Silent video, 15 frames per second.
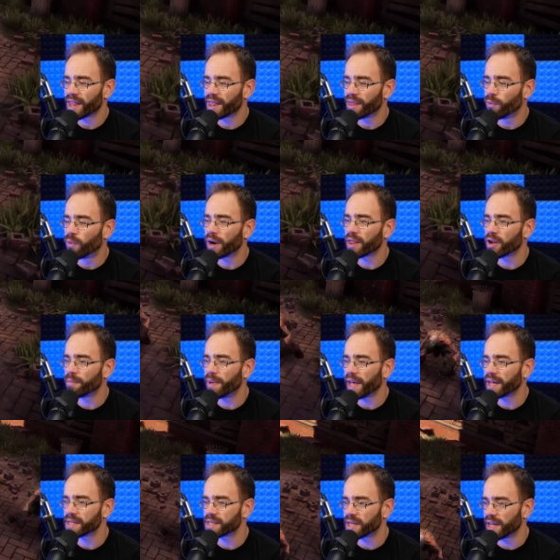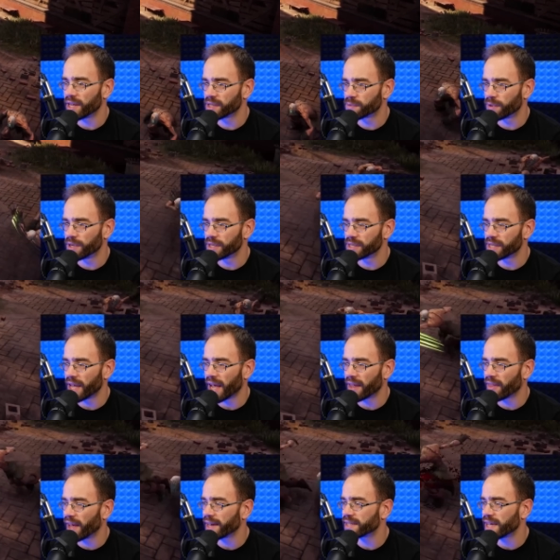one of their biggest things was they
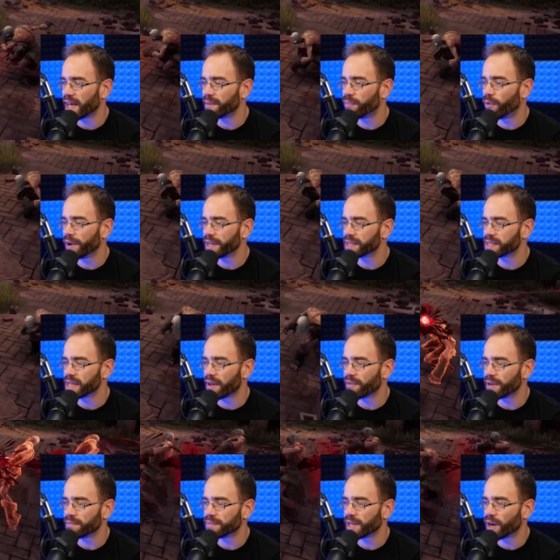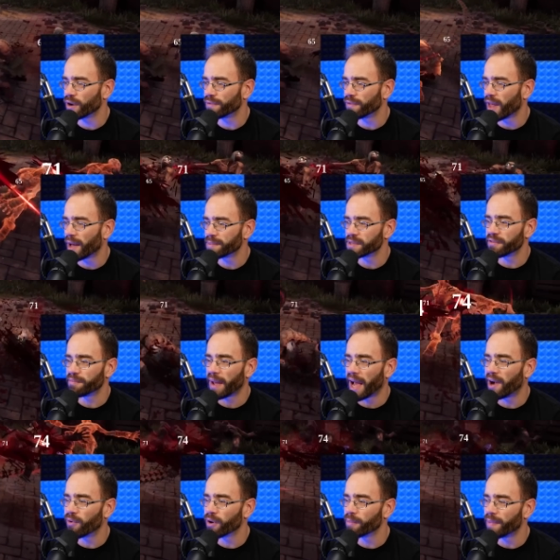had like ten point seven teraflops of
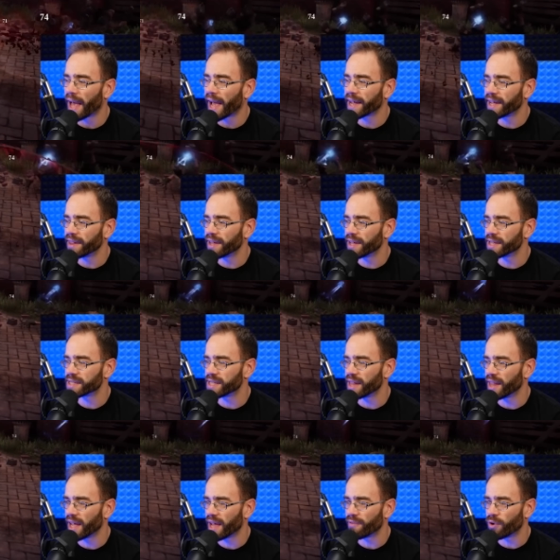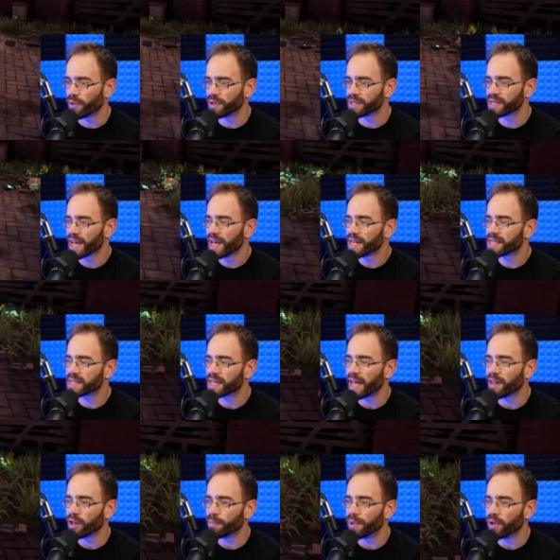power backing this. Then they have all this
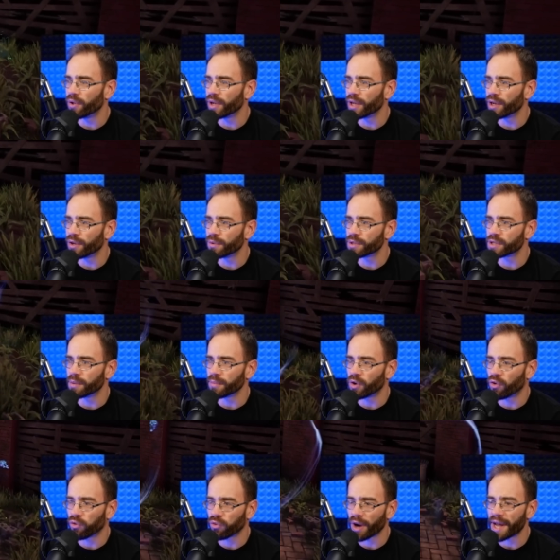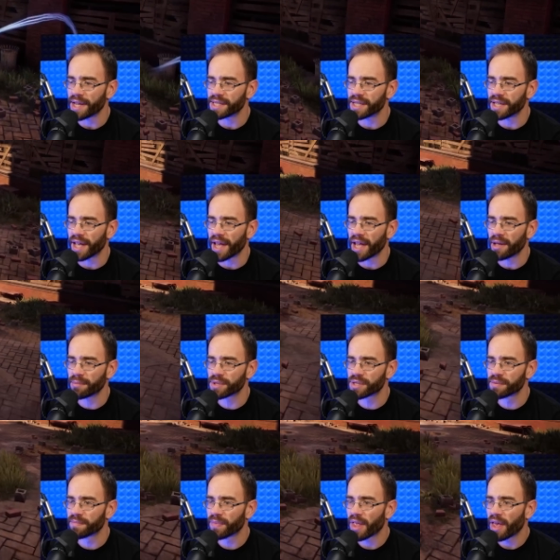scalability to do some crazy
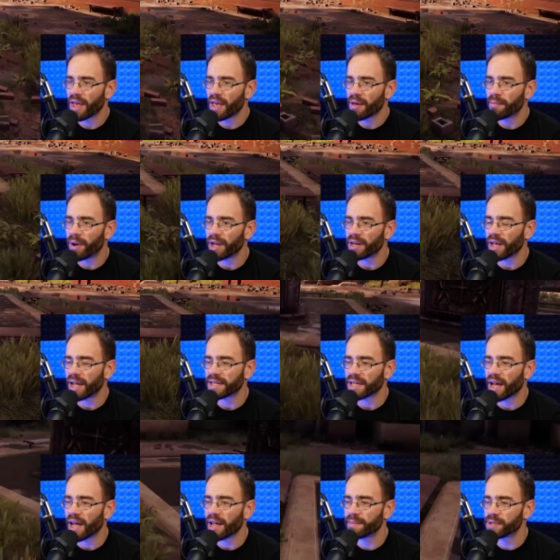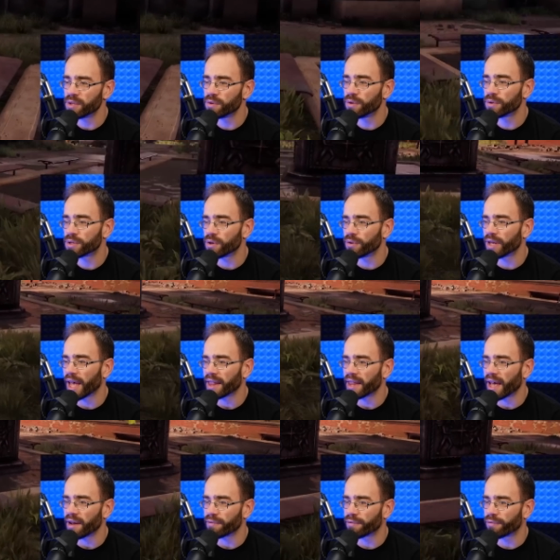games, but at times you do still get
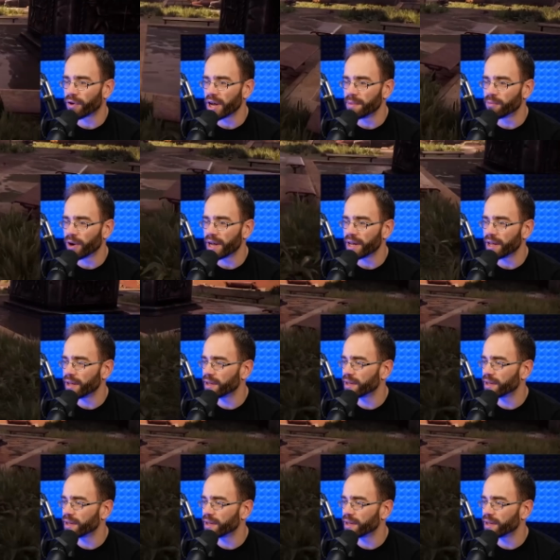that frame rate